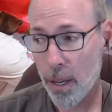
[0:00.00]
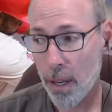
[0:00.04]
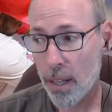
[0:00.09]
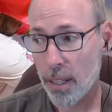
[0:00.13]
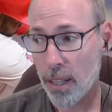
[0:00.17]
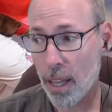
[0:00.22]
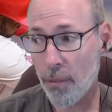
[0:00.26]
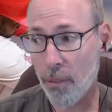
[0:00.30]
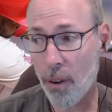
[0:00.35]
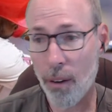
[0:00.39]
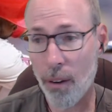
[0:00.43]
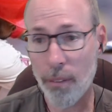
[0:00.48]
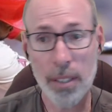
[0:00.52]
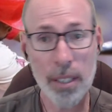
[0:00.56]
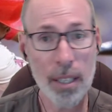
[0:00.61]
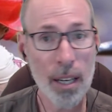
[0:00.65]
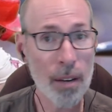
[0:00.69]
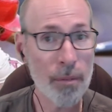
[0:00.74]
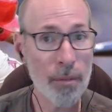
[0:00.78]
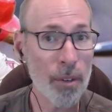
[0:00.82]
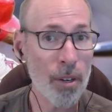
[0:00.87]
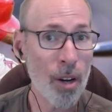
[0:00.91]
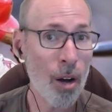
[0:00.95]
They've obviously
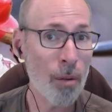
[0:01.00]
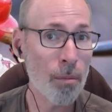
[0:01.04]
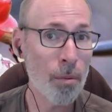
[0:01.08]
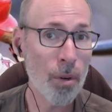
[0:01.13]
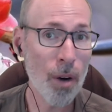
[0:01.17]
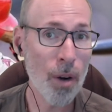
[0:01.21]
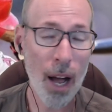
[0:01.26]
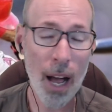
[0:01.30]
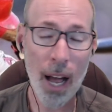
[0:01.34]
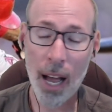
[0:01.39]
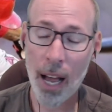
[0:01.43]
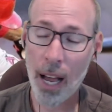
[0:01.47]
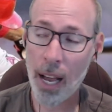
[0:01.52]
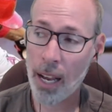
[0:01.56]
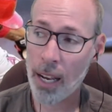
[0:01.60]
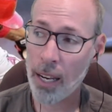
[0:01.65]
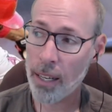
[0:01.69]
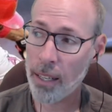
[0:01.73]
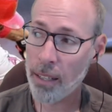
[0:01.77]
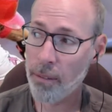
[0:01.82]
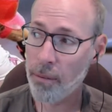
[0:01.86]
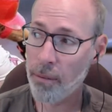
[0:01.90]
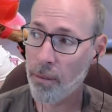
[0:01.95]
got Vidal
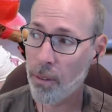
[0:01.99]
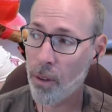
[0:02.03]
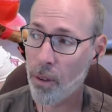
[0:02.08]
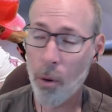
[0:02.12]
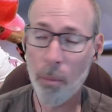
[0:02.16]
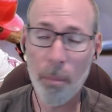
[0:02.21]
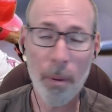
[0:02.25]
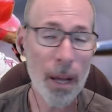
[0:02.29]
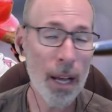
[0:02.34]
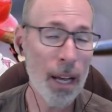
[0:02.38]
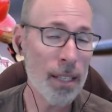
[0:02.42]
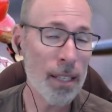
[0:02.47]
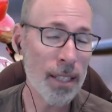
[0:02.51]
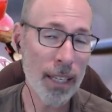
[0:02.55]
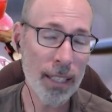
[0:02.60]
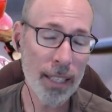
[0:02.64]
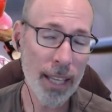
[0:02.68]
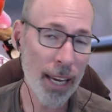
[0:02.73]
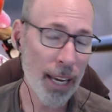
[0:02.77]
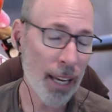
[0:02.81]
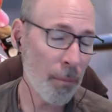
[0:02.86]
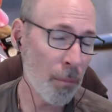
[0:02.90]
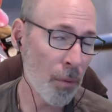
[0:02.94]
Brujan and Lopez. Like,
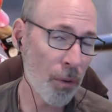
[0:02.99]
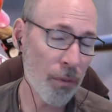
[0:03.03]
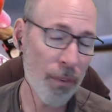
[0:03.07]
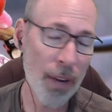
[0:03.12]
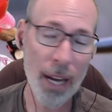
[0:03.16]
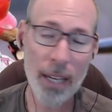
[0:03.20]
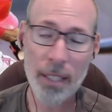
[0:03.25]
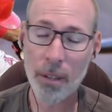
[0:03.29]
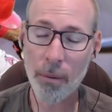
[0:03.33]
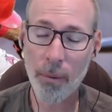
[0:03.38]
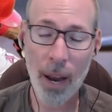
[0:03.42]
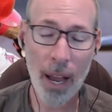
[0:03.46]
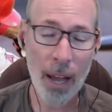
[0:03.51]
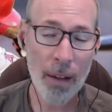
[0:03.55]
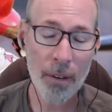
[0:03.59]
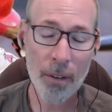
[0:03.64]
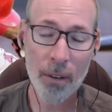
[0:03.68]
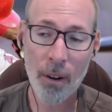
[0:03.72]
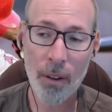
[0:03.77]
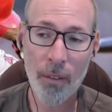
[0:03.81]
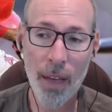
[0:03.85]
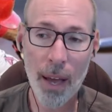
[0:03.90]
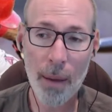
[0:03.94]
they can move guys around and
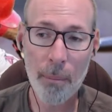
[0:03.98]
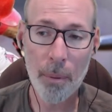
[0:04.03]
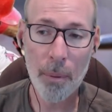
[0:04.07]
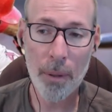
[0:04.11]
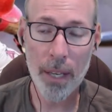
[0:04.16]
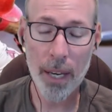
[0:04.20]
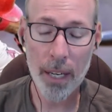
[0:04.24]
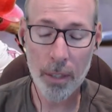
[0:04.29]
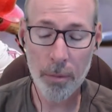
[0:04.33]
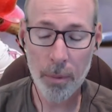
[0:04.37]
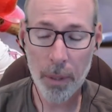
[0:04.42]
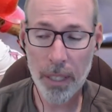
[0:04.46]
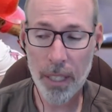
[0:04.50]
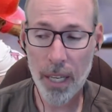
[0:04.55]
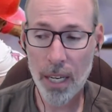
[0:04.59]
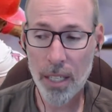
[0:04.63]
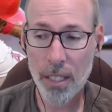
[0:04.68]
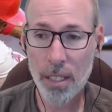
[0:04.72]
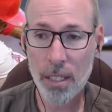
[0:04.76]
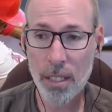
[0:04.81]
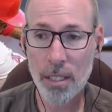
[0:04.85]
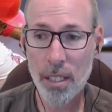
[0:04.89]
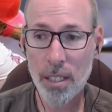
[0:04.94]
all that, but the
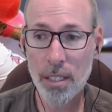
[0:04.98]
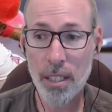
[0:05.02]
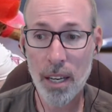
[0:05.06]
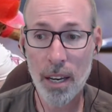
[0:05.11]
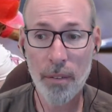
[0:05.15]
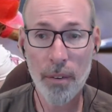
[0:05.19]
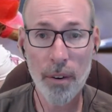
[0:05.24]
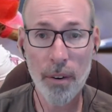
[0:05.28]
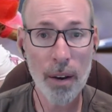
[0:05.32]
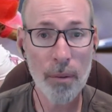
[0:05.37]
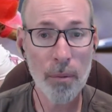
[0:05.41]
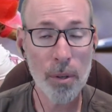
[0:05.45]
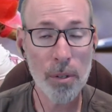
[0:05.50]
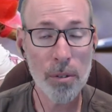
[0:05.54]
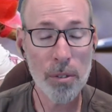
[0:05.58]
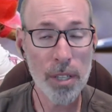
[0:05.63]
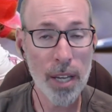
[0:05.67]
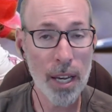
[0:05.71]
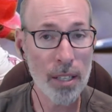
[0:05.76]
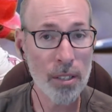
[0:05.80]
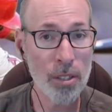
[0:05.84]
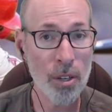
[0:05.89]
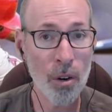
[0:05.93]
expectation is that Xavier Edwards
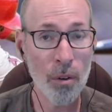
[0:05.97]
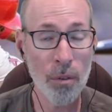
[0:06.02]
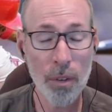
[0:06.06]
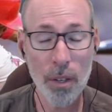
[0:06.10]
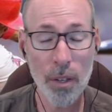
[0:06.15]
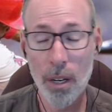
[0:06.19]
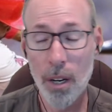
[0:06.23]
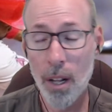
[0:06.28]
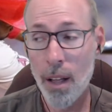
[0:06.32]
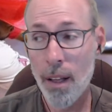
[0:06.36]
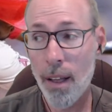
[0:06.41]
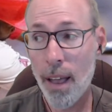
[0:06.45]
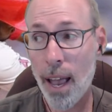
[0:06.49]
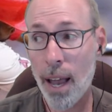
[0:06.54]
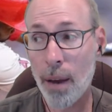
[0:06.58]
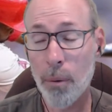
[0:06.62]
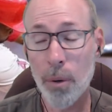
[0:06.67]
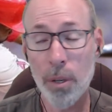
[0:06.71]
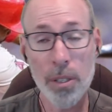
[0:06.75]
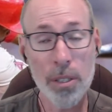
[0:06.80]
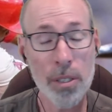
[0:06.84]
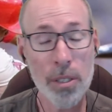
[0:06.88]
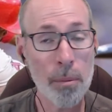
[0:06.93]
takes over.
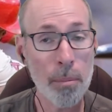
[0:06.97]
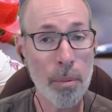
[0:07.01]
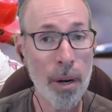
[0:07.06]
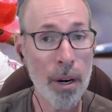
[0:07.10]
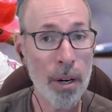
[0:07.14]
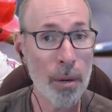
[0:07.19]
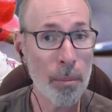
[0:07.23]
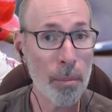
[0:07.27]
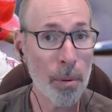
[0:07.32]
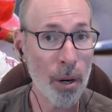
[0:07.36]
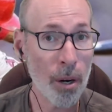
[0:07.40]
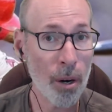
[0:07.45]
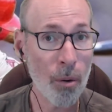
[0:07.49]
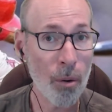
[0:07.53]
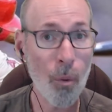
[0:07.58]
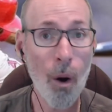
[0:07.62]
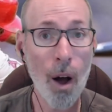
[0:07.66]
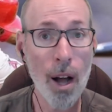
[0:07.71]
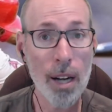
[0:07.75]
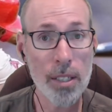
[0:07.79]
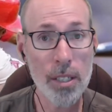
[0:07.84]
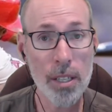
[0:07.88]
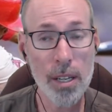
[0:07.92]
Edwards is a player to put on a
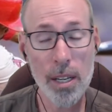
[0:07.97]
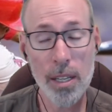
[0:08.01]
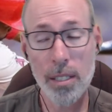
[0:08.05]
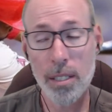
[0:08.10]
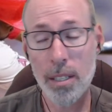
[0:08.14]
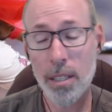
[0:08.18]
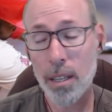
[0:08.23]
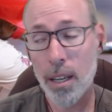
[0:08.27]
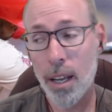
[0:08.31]
watch list.